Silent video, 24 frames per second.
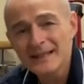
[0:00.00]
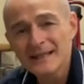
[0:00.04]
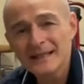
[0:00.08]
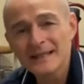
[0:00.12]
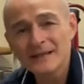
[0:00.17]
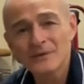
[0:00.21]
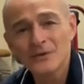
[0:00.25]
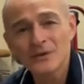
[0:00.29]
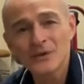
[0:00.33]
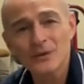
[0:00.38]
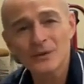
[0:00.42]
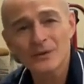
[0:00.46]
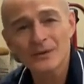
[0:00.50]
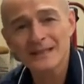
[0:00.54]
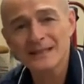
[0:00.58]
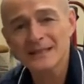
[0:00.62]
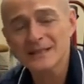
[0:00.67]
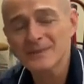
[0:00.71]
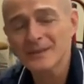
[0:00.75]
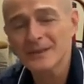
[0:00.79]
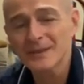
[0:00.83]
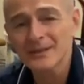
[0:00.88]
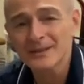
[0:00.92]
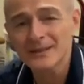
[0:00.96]
If you're
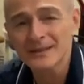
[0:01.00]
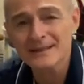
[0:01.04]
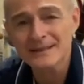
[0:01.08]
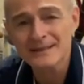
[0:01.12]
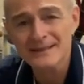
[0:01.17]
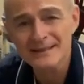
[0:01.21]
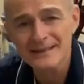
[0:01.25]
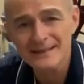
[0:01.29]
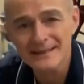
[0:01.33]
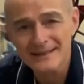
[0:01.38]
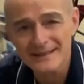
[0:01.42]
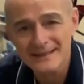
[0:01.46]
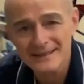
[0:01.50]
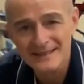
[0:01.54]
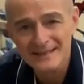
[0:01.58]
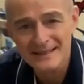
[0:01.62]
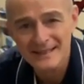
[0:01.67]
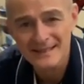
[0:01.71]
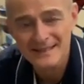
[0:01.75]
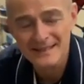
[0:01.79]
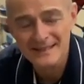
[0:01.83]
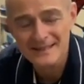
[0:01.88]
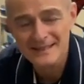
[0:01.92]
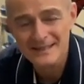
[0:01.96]
experiencing this
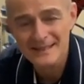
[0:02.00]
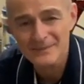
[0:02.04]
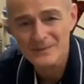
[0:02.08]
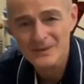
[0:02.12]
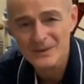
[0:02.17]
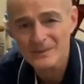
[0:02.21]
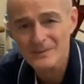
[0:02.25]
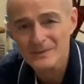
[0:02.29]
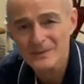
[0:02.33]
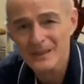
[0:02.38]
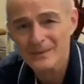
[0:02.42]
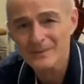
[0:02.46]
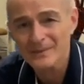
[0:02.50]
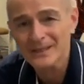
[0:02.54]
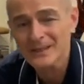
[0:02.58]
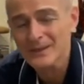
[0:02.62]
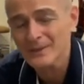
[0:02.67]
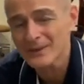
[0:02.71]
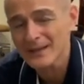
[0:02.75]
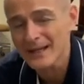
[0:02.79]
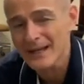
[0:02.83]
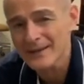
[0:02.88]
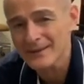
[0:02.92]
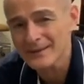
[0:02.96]
kind of symptom, let me
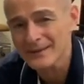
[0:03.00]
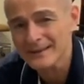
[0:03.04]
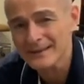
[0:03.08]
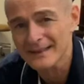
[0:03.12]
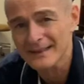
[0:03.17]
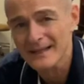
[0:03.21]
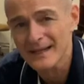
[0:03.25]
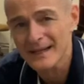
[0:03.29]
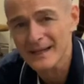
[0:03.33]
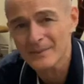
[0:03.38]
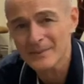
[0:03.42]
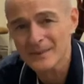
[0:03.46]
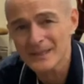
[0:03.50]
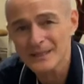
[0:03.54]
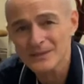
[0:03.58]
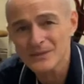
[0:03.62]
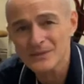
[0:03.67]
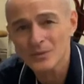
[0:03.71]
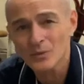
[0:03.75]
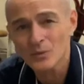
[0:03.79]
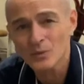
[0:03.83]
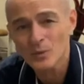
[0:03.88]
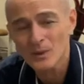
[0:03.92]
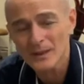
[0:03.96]
know down in the
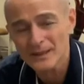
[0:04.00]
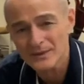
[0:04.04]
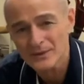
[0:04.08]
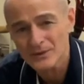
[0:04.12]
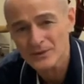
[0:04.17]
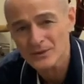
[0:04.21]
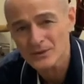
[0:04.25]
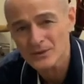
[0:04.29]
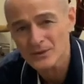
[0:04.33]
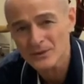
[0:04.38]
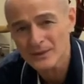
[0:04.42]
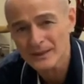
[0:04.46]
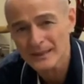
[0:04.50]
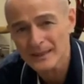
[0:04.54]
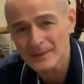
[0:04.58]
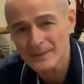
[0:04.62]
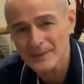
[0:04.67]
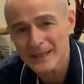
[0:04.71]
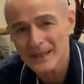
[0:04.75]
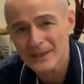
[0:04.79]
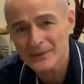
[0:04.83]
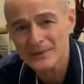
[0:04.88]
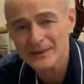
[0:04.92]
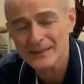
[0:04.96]
comments what you're doing
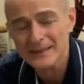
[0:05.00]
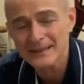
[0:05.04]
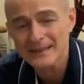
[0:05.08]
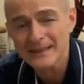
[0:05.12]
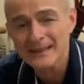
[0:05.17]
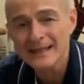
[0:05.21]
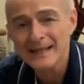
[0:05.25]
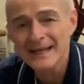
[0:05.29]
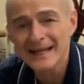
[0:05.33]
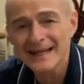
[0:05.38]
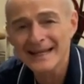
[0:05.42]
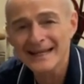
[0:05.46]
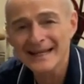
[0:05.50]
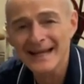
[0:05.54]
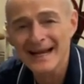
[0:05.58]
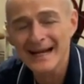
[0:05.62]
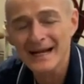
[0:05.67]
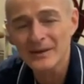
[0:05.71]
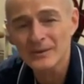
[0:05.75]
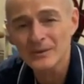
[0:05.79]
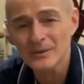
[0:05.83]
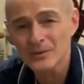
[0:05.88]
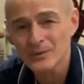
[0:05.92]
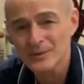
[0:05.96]
about it and
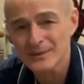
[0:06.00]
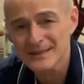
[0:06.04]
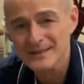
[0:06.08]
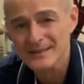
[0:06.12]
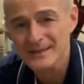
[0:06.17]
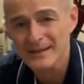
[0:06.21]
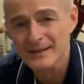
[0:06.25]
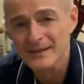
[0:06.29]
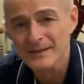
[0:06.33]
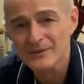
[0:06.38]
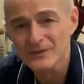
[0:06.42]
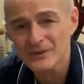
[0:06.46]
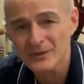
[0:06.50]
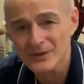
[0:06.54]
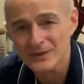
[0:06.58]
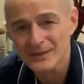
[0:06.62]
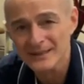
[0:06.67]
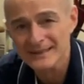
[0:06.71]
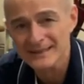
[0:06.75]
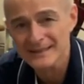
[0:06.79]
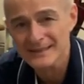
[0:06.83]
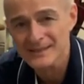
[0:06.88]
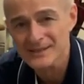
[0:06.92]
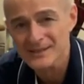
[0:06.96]
how you resolved your
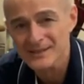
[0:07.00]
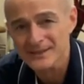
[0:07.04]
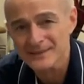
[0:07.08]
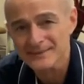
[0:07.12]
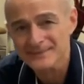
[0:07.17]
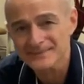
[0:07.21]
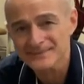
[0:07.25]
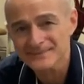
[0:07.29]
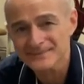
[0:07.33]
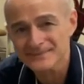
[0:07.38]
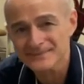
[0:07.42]
condition.